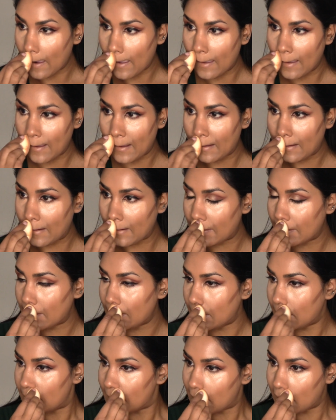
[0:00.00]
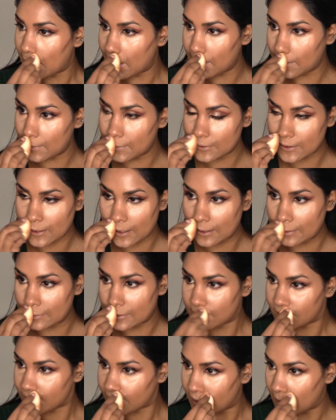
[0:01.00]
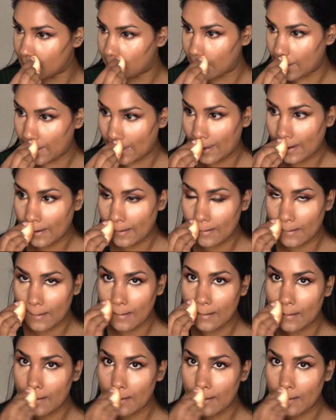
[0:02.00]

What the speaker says: And they decided to fight back.